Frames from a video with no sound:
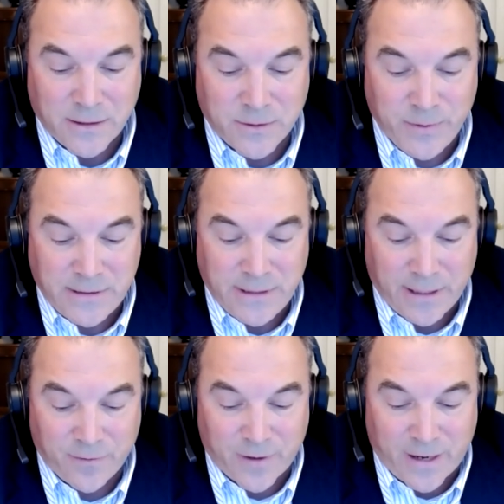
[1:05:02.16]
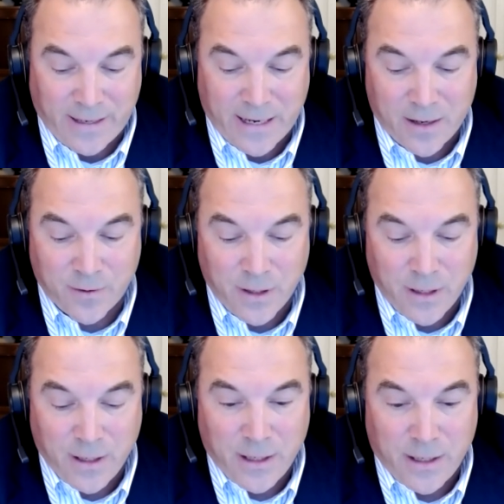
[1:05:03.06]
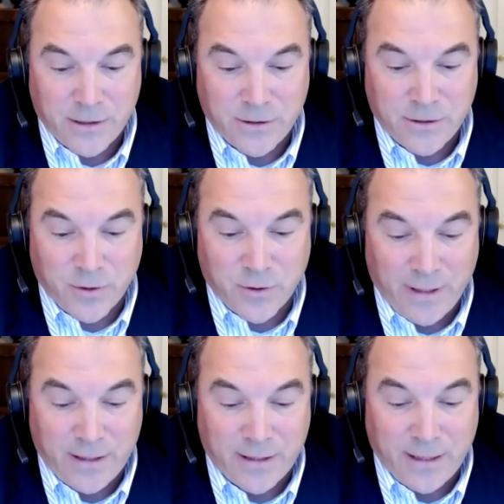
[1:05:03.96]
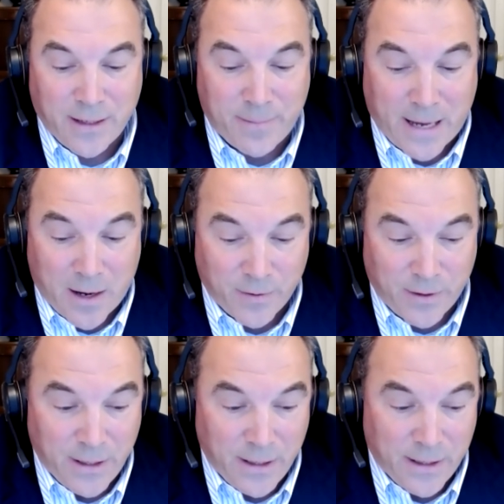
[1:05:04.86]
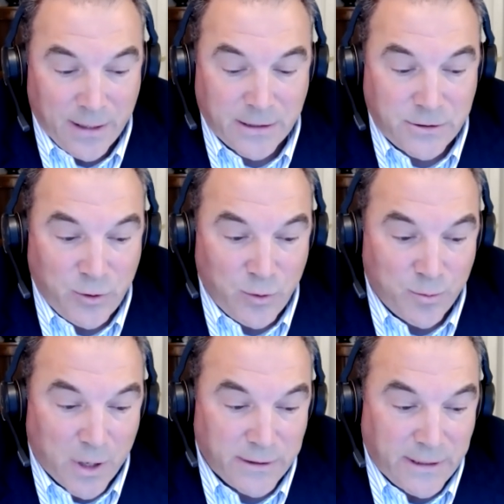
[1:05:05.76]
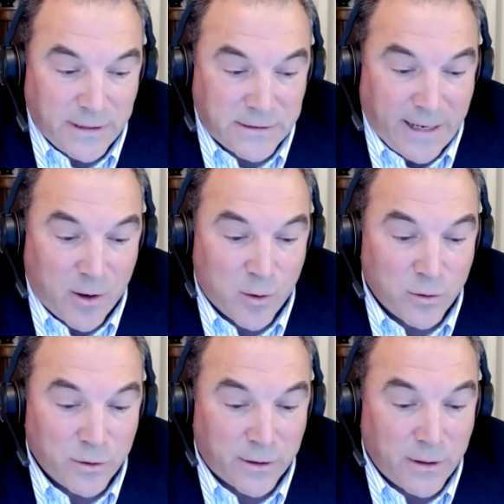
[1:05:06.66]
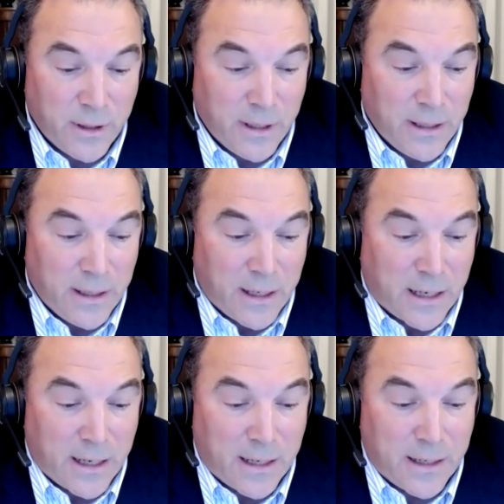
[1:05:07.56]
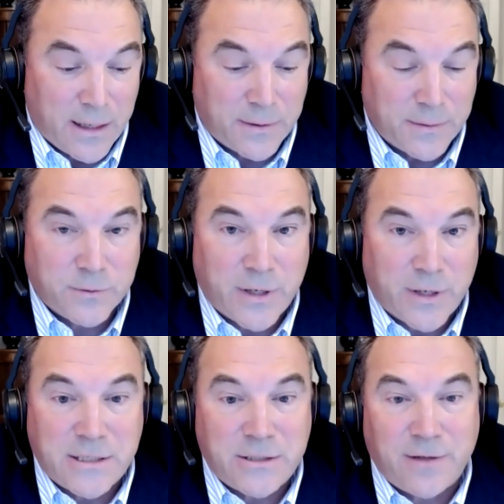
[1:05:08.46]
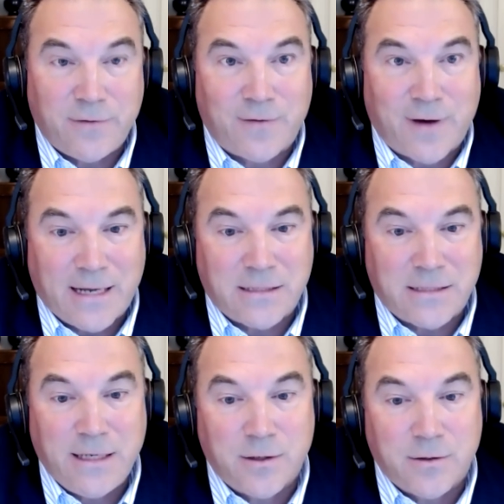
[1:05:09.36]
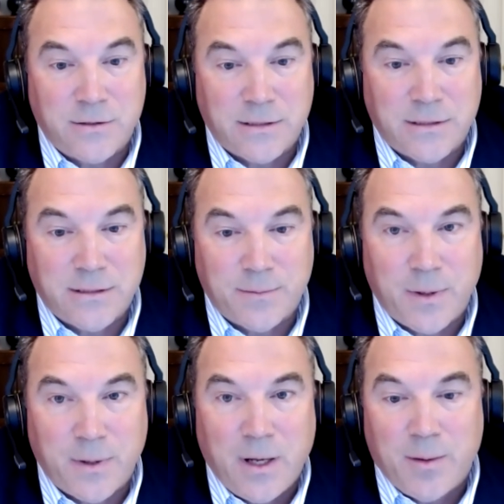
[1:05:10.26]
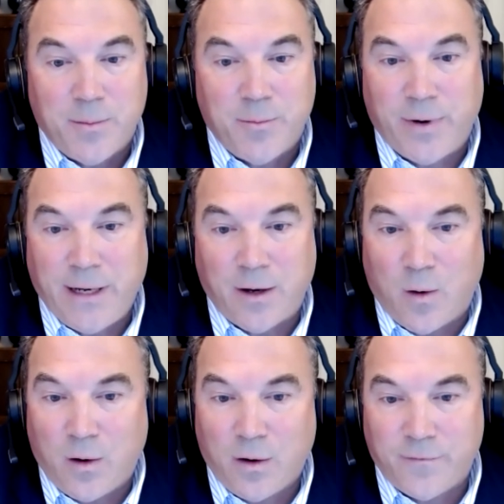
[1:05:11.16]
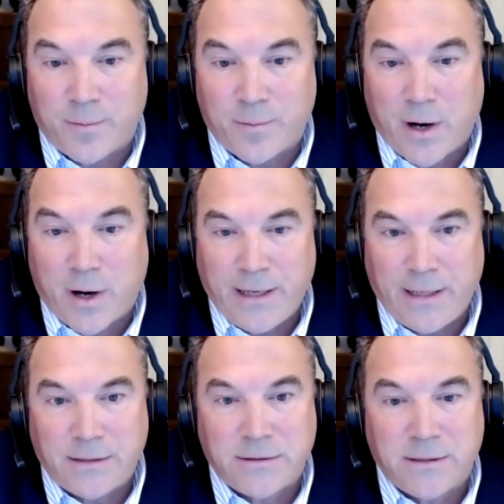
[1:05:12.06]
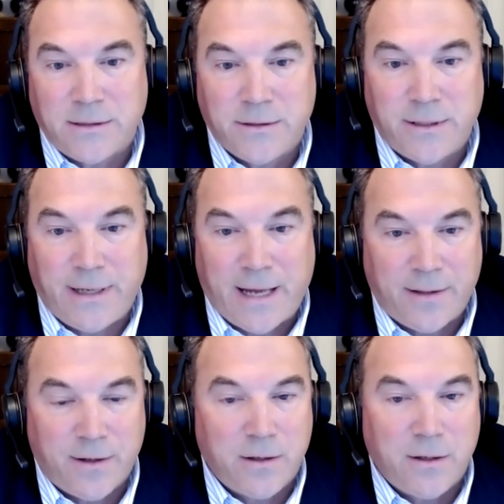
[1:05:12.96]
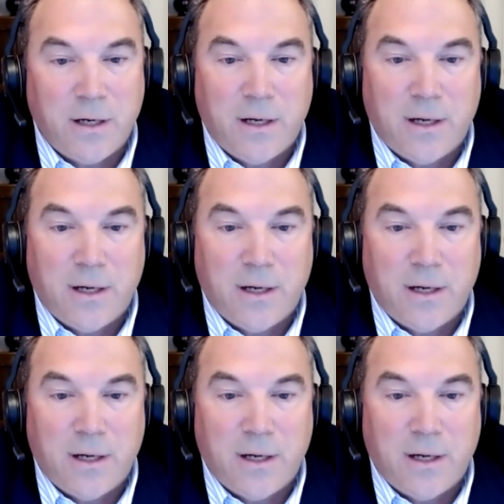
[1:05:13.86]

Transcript: as we see it right now, is to really think about this new multi-stakeholder transition finance ecosystem, bringing all of the parties together.